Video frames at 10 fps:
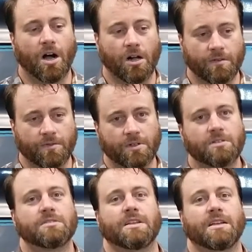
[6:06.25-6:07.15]

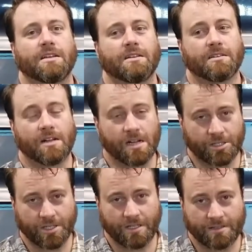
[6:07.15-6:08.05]
Oliver's and
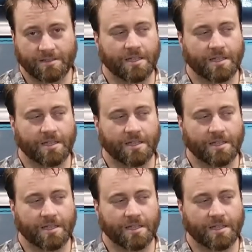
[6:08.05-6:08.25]
Cockshutts,